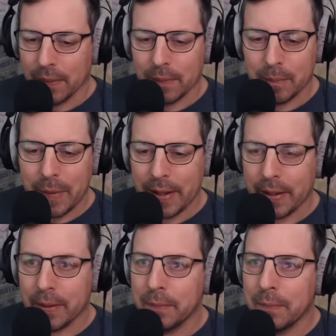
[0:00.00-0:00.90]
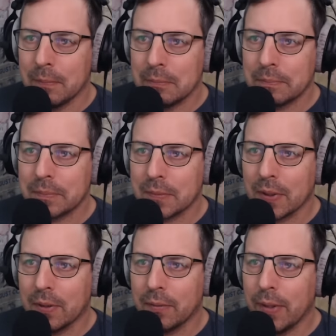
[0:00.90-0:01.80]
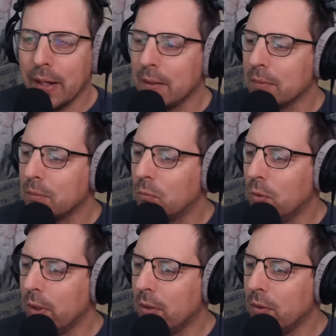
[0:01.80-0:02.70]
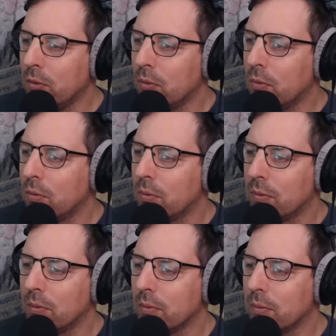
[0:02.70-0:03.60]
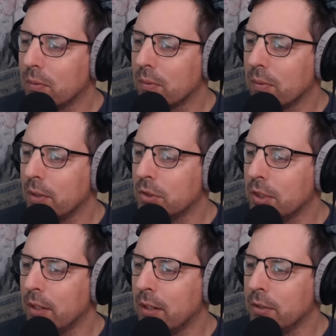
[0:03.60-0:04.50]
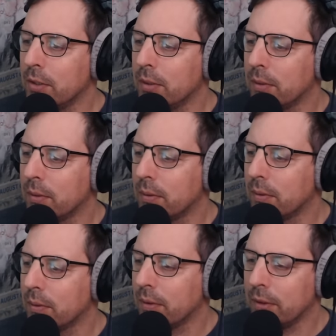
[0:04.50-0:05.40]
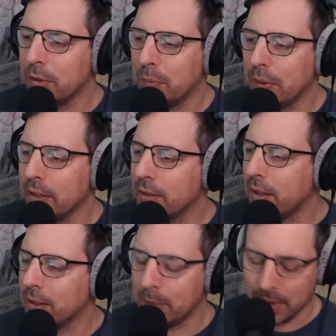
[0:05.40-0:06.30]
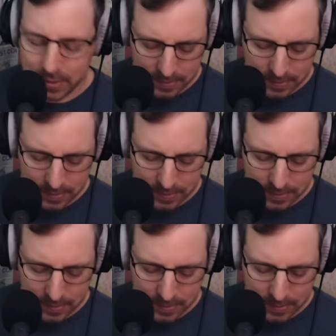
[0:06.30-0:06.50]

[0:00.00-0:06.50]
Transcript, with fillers: Oh man. All right. Well, what else you got on your on your plate to talk about?